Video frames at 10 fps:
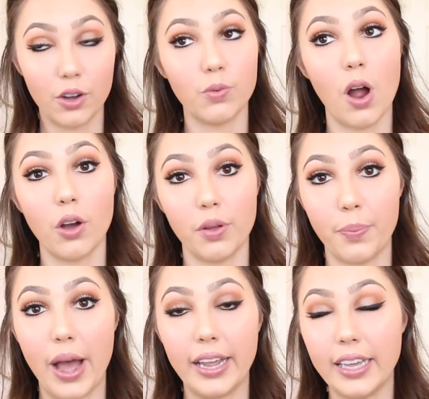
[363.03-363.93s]
go wrong with
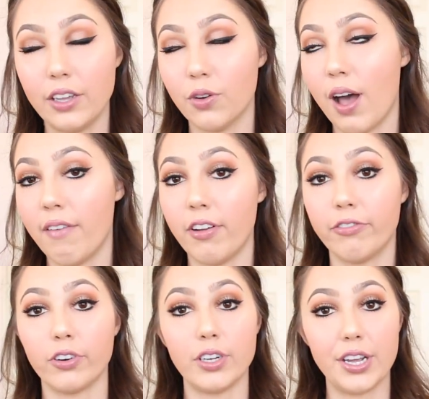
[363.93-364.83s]
buying it. You'll have it
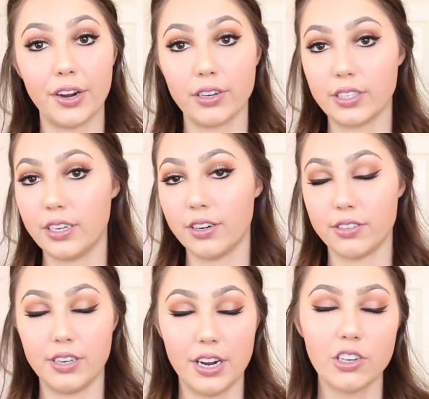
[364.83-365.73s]
for years and
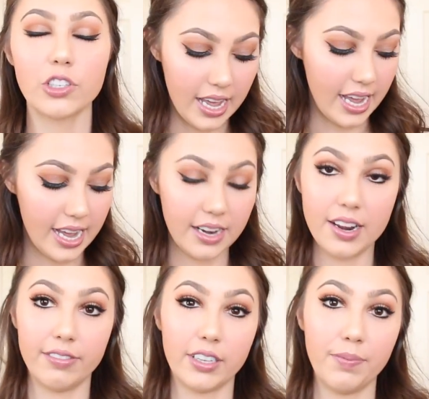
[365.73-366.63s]
years and years. And
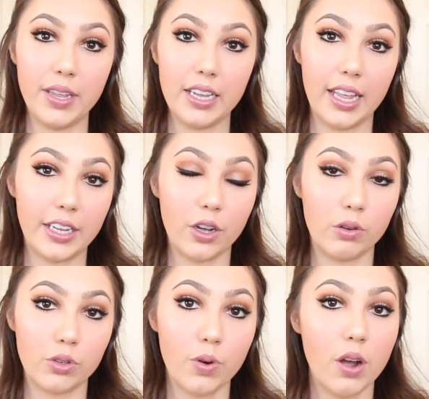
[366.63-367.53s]
if something like
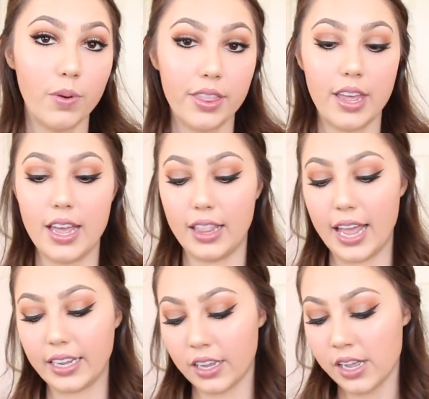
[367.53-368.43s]
goes wrong with it,
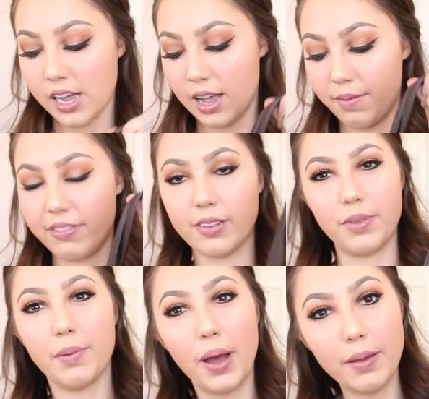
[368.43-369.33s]
like um, if some
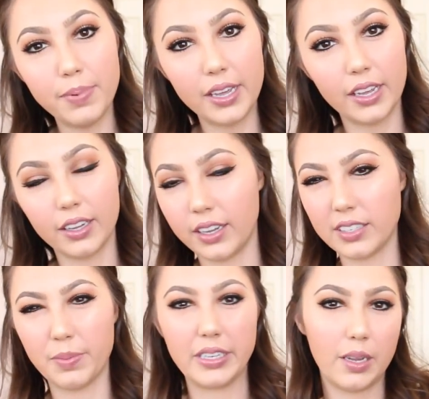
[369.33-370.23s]
of the piping
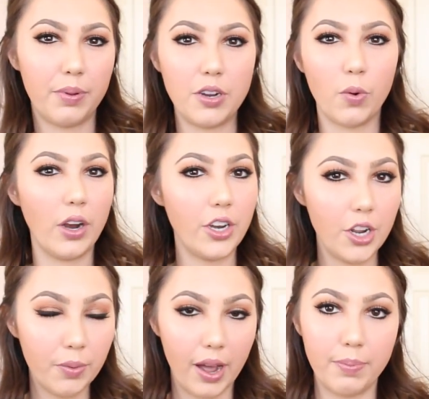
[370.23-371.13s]
gets messed up and you want
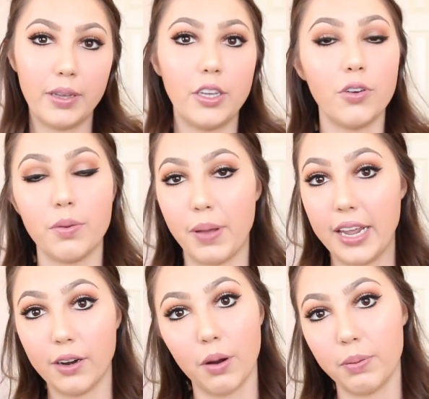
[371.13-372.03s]
new piping, you can
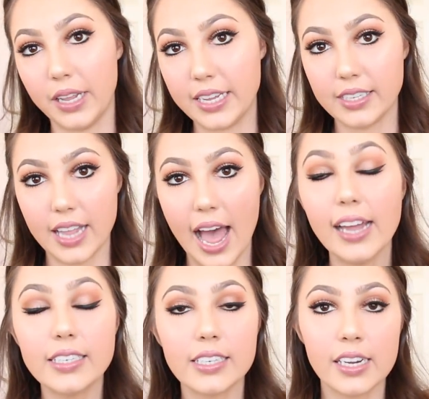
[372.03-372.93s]
pay to replace
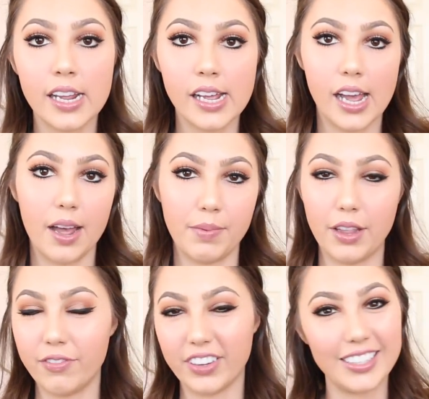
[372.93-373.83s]
that. Um,
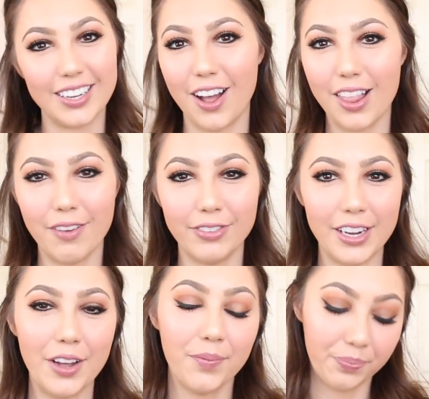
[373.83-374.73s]
they'll fix it all up for
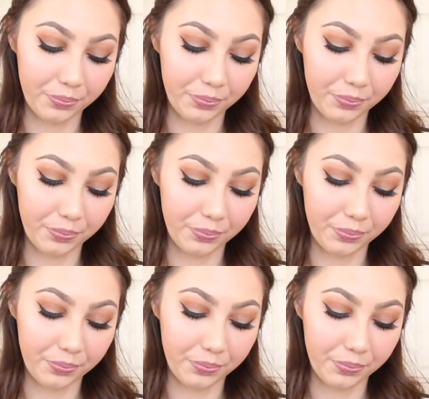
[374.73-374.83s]
you.